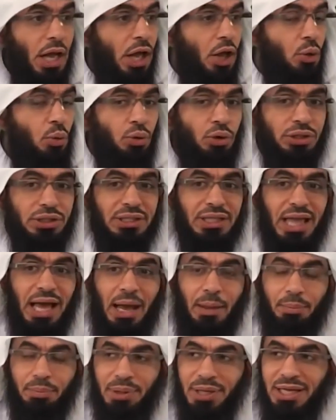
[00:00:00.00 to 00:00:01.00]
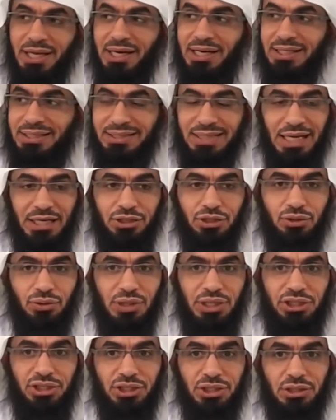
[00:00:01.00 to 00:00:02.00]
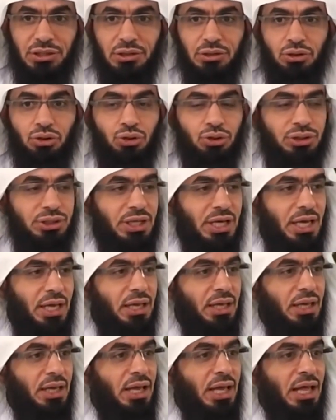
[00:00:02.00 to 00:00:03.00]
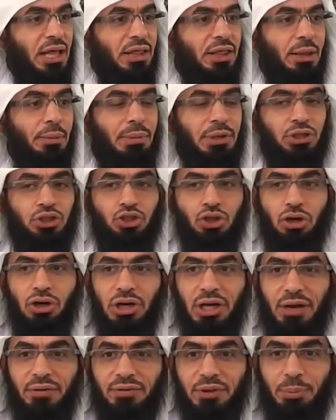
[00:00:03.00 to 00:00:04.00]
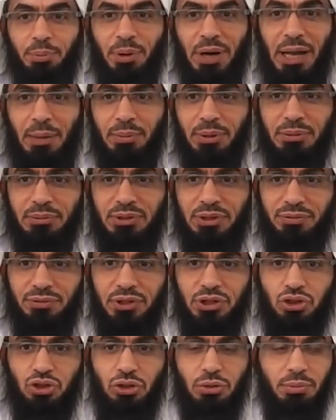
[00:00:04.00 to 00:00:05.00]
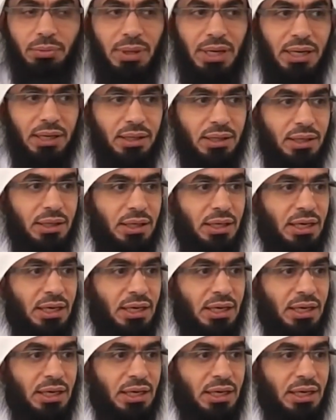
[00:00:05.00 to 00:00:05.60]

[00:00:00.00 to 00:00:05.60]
It would not be an exaggeration to say the majority of the problems of this ummah